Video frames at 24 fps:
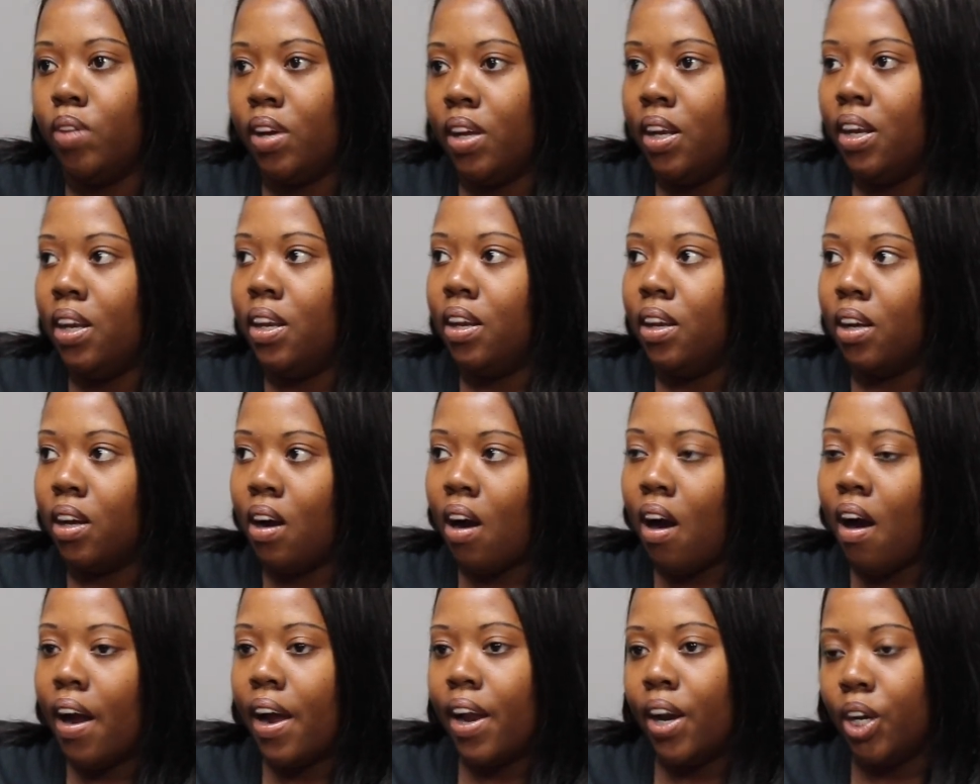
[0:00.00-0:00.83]
And in the
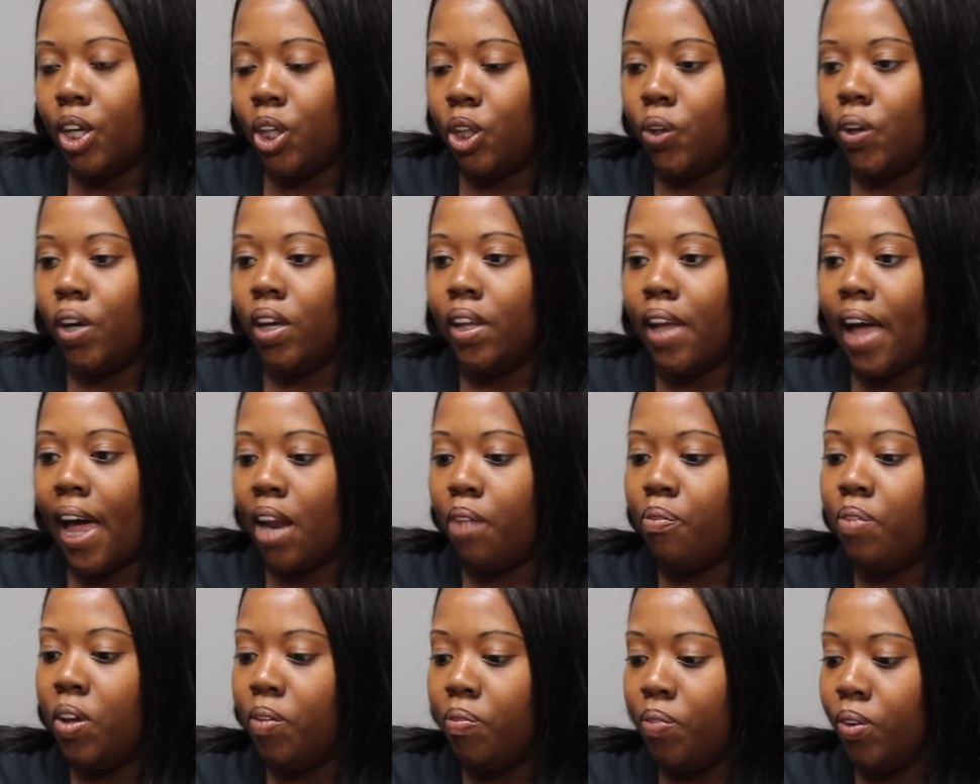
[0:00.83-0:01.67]
car industry, a lot
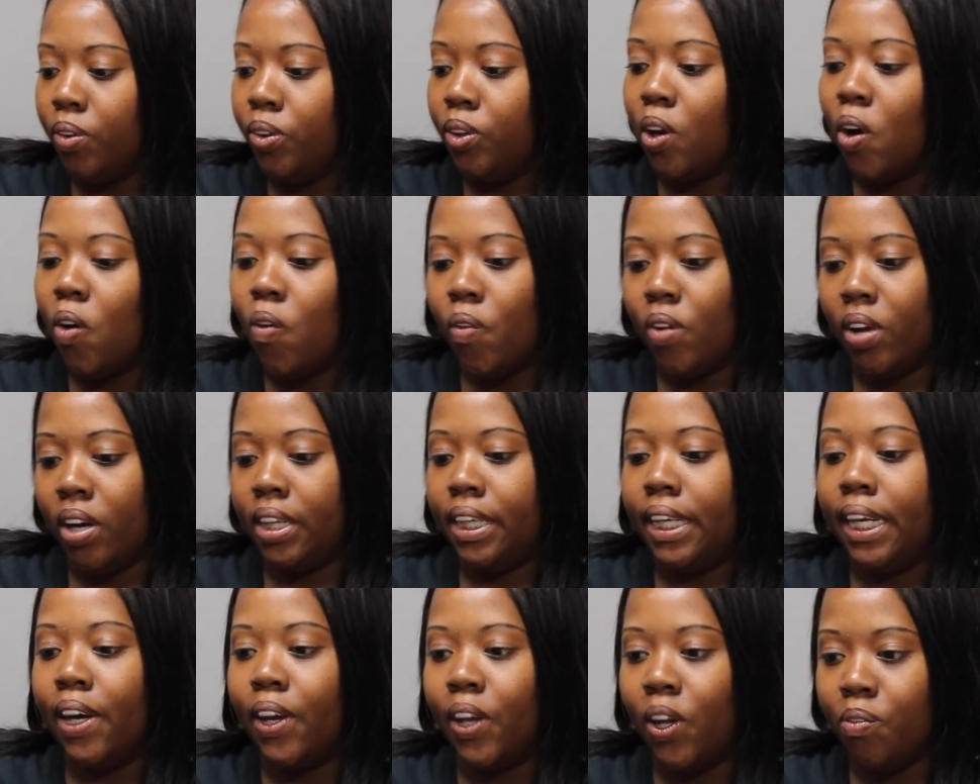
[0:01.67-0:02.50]
of people don't want
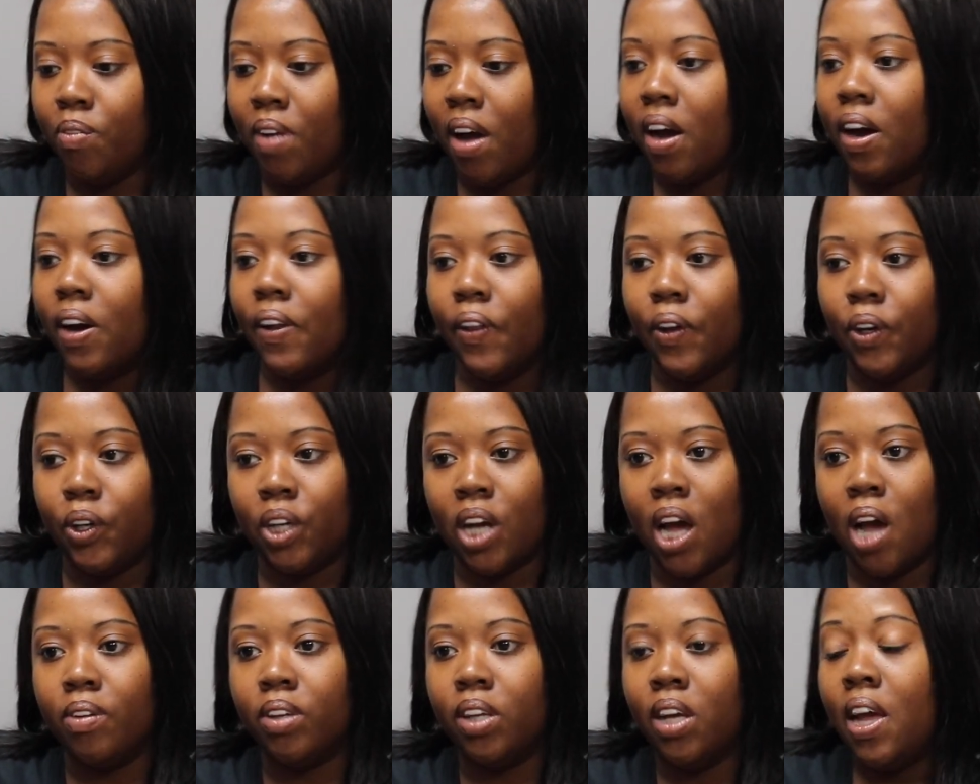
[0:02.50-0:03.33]
to tell you about other
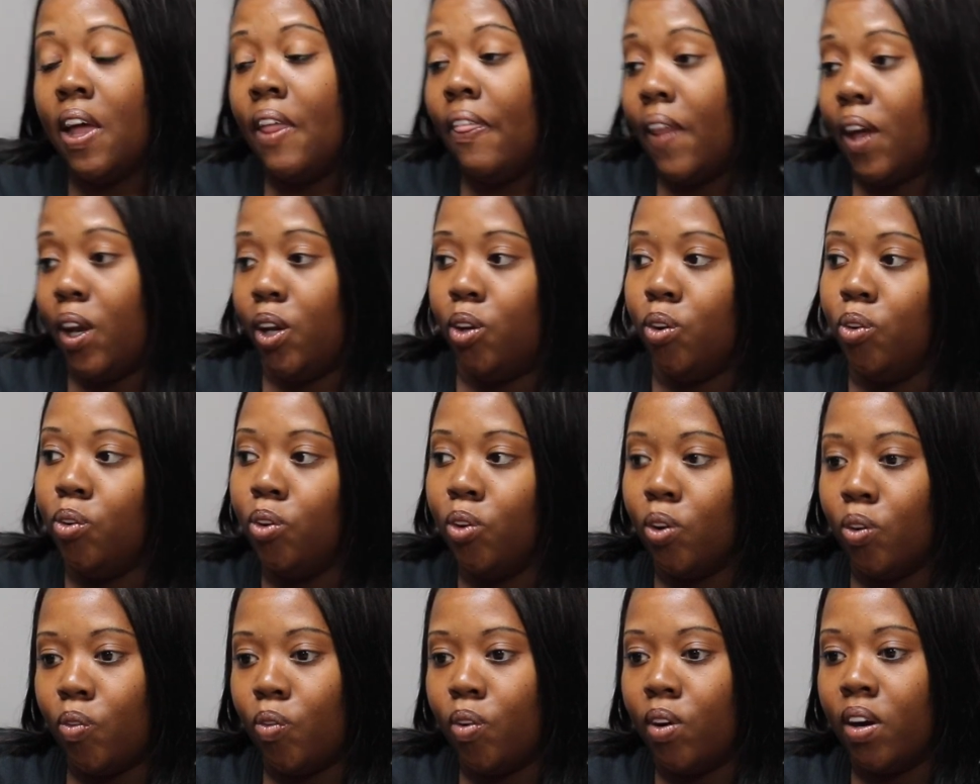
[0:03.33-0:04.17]
shops that do
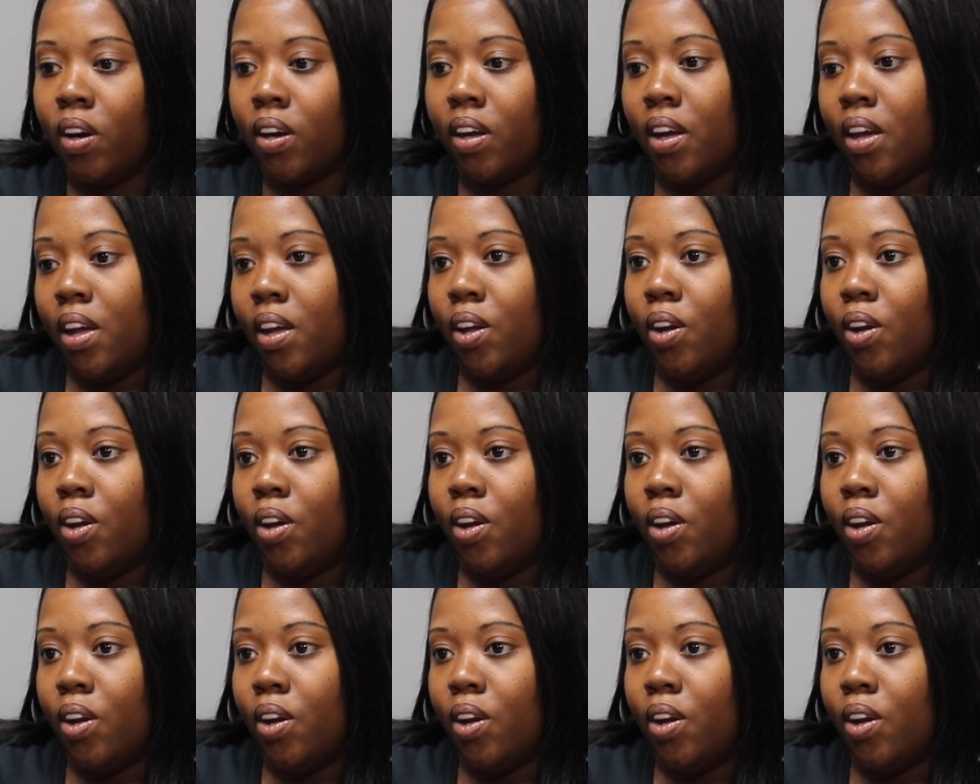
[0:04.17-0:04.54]
good work.